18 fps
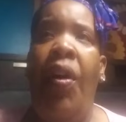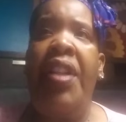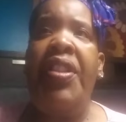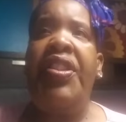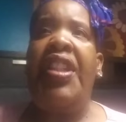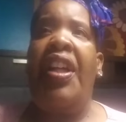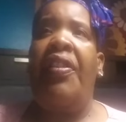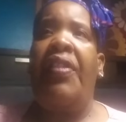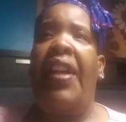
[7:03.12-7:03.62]
one
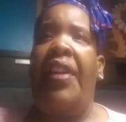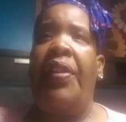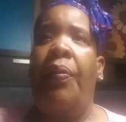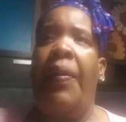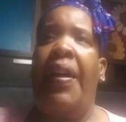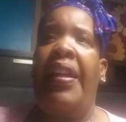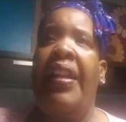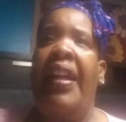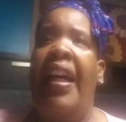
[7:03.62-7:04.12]
child out
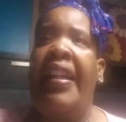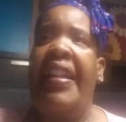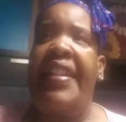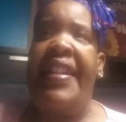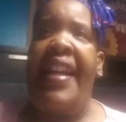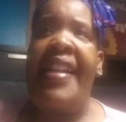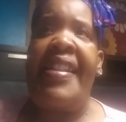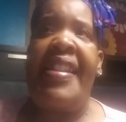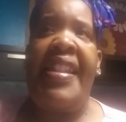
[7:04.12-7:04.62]
of wedlock,
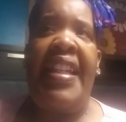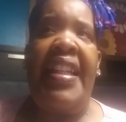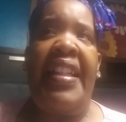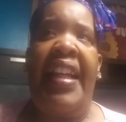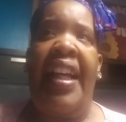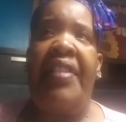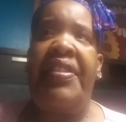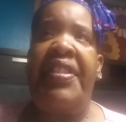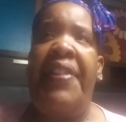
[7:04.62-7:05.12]
and I
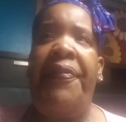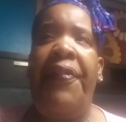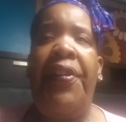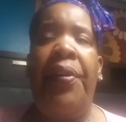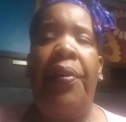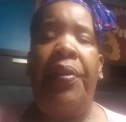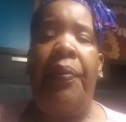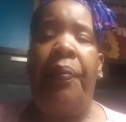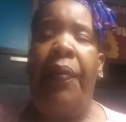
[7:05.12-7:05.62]
seen how
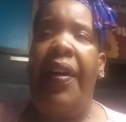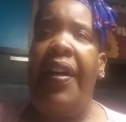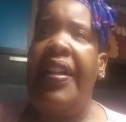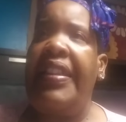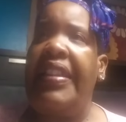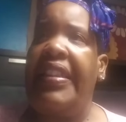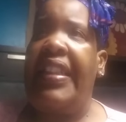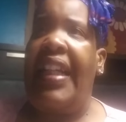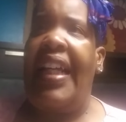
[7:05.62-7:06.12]
difficult it
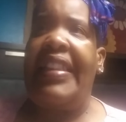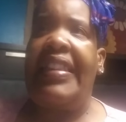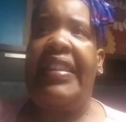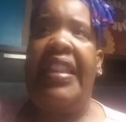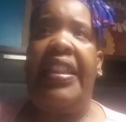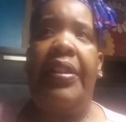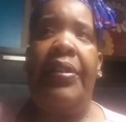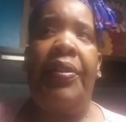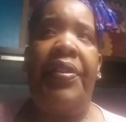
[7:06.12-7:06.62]
was, and I
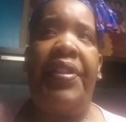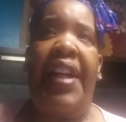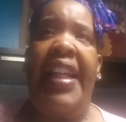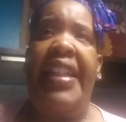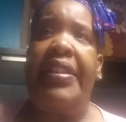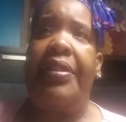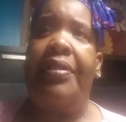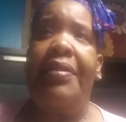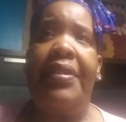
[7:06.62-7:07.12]
said, Lord, I
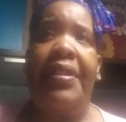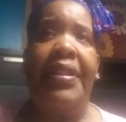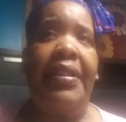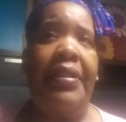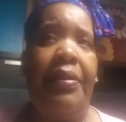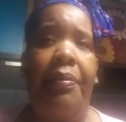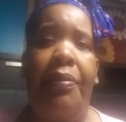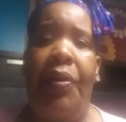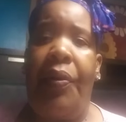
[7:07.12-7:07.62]
ain't doing
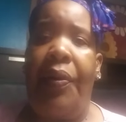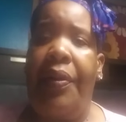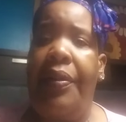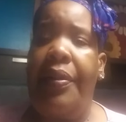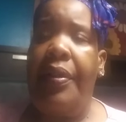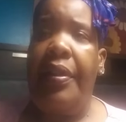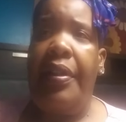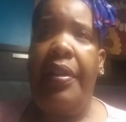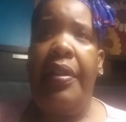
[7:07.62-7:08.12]
this no more
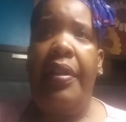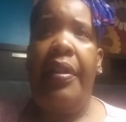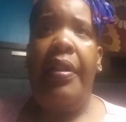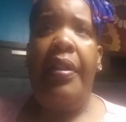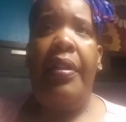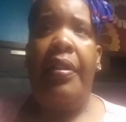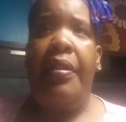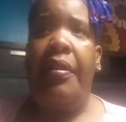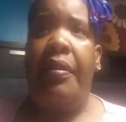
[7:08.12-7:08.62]

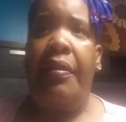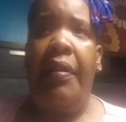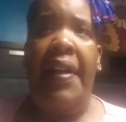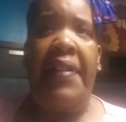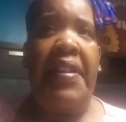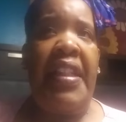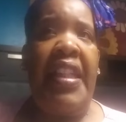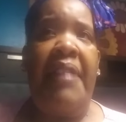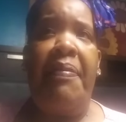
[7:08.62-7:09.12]
you
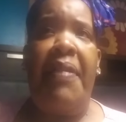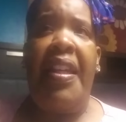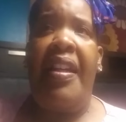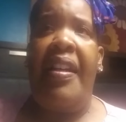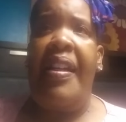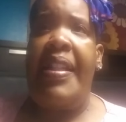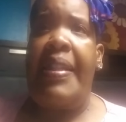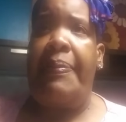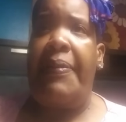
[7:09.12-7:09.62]
have to give me
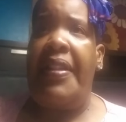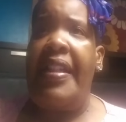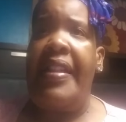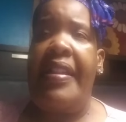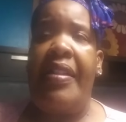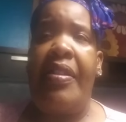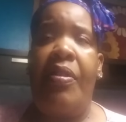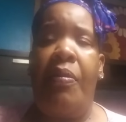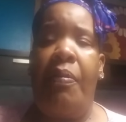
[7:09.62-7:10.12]
a husband.
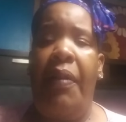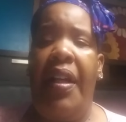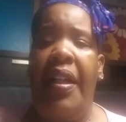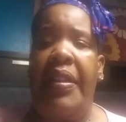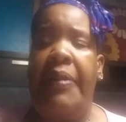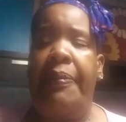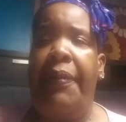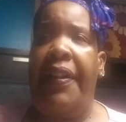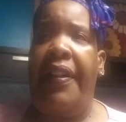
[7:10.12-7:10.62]
This is too
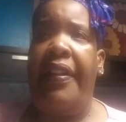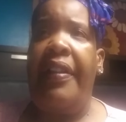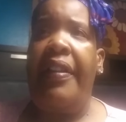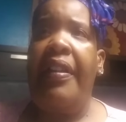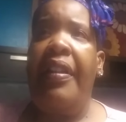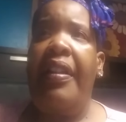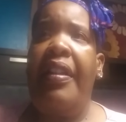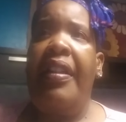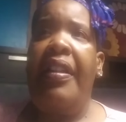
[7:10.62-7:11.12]
much. But
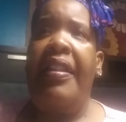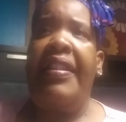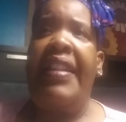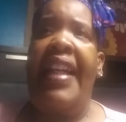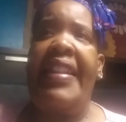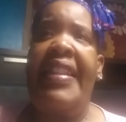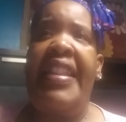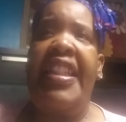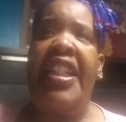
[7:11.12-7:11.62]

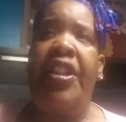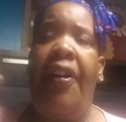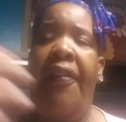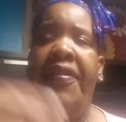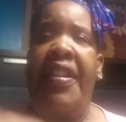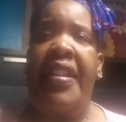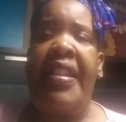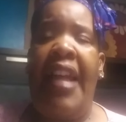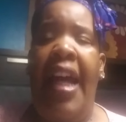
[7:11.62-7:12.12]
not to get
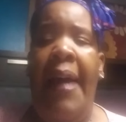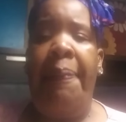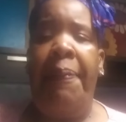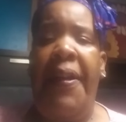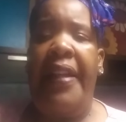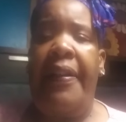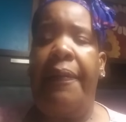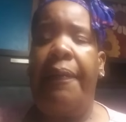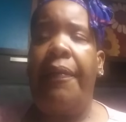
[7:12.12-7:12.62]
off the
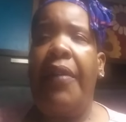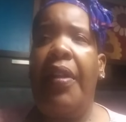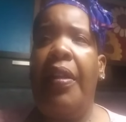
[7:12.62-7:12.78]
topic,